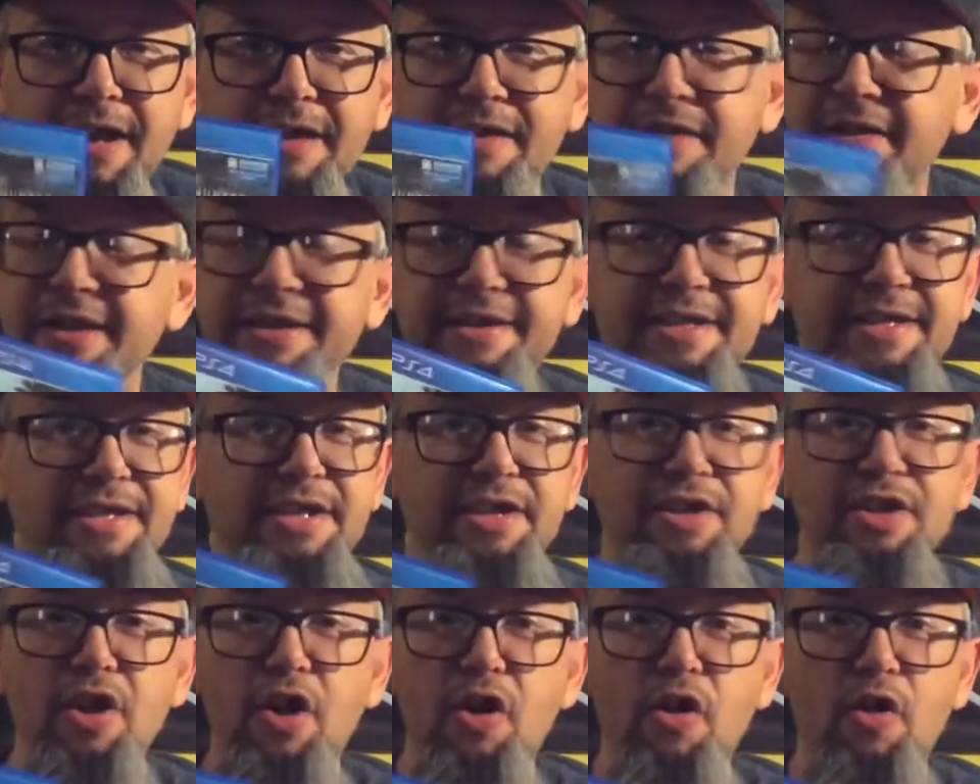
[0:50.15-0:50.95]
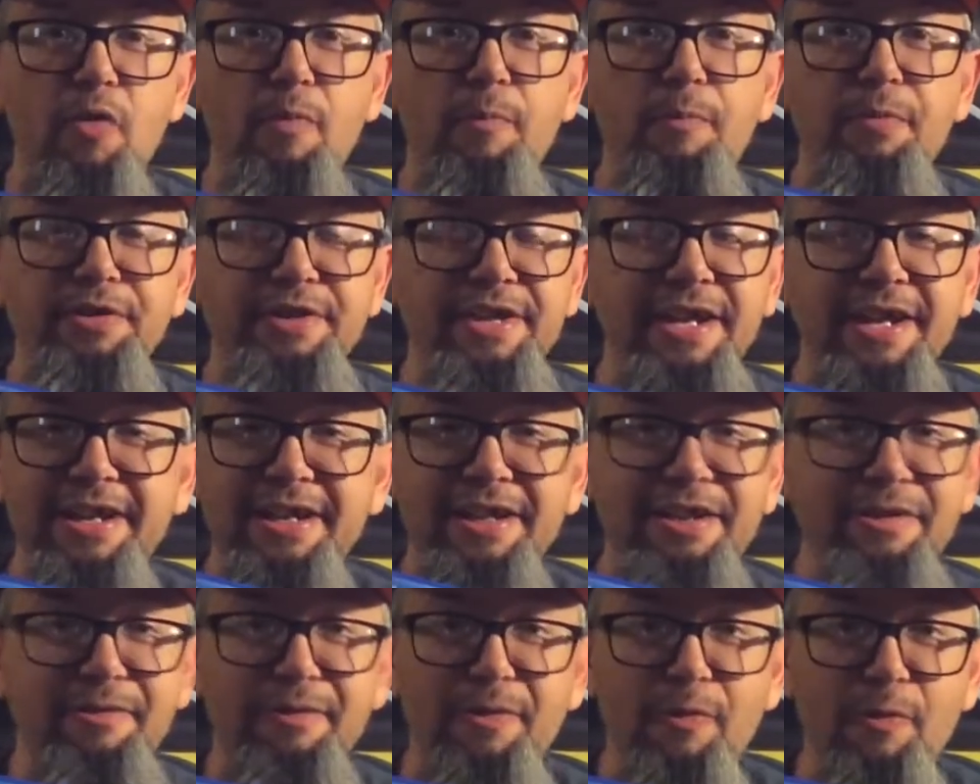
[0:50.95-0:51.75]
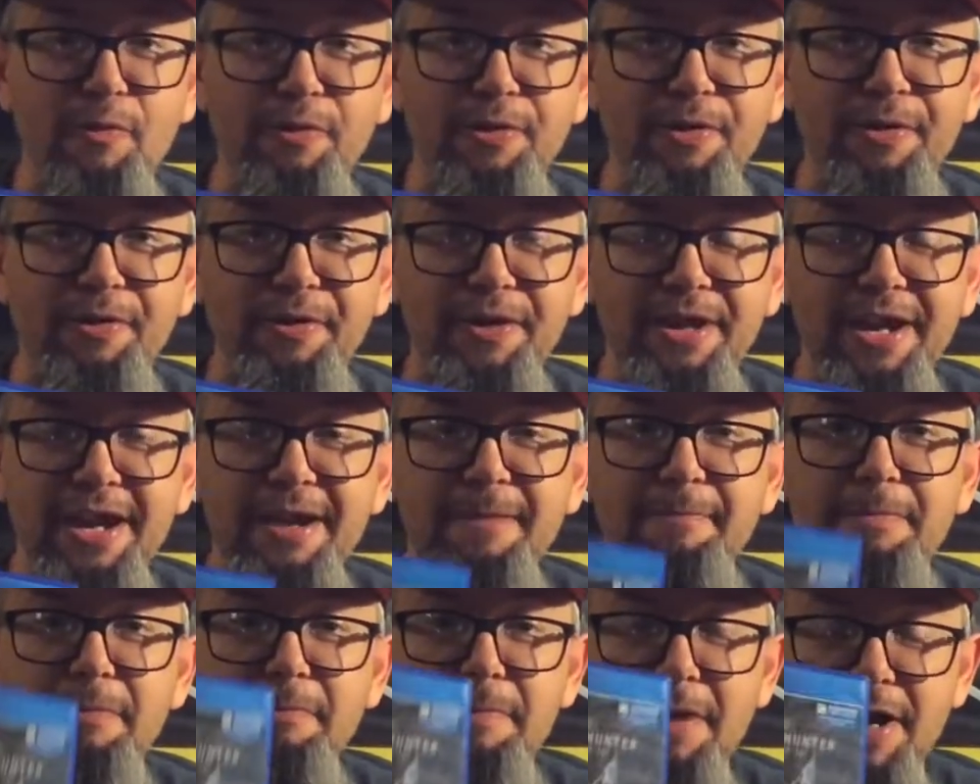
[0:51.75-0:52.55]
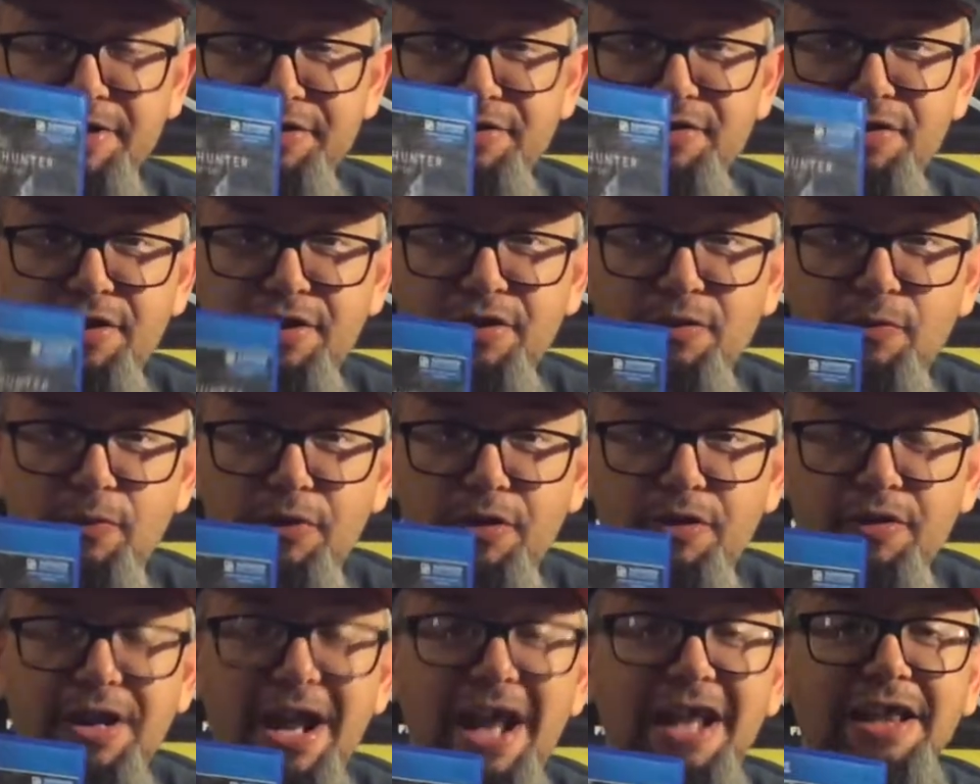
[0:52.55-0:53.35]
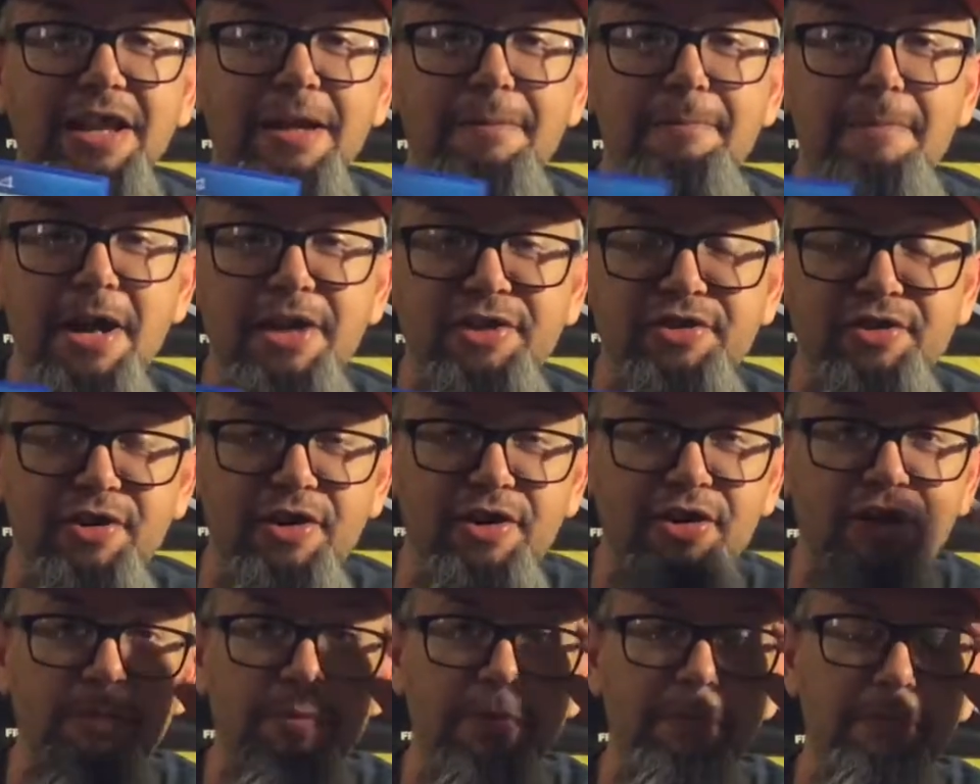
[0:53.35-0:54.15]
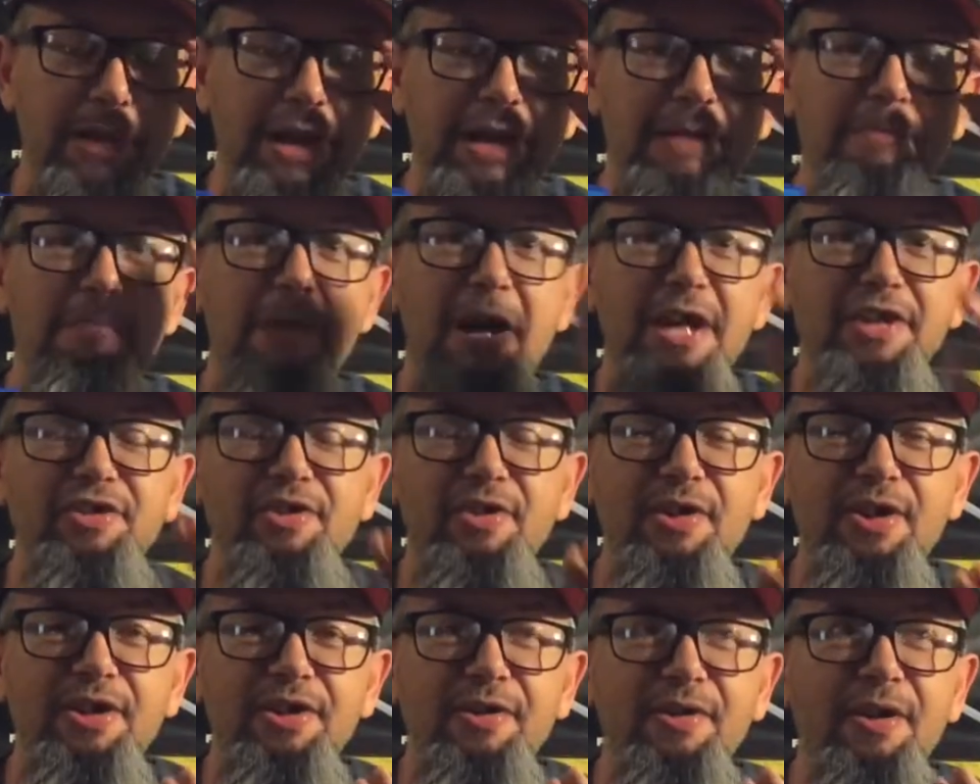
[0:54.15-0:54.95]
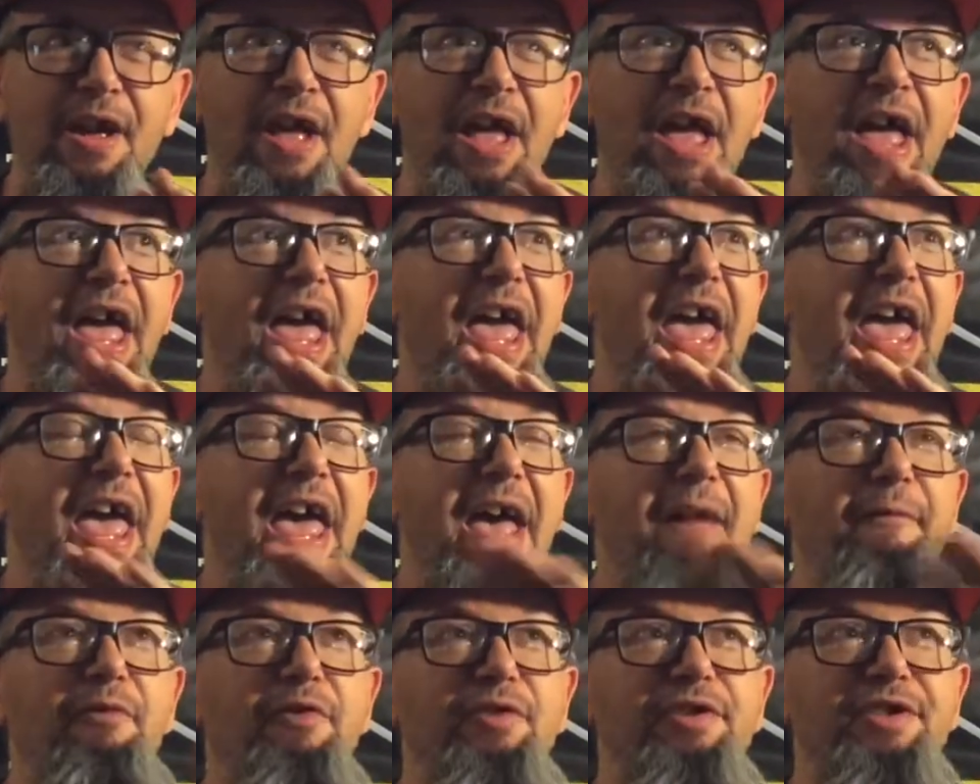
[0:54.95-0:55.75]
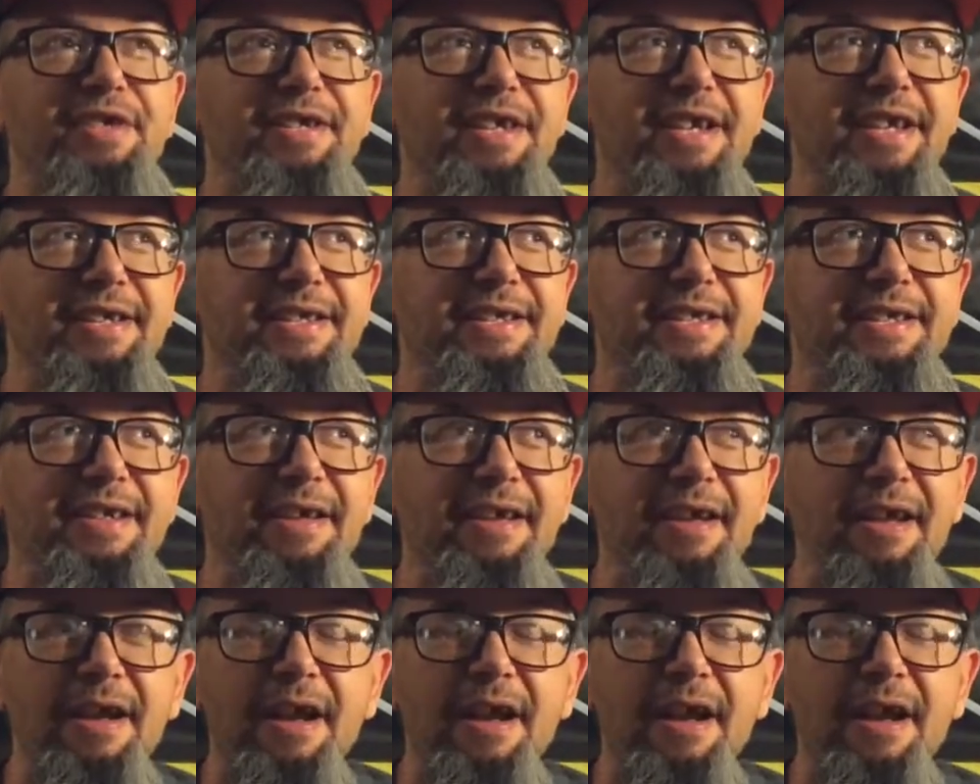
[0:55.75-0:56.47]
This is in no particular order, okay? But Monster Hunter World, I love Monster Hunter. I've been playing Monster Hunter ever since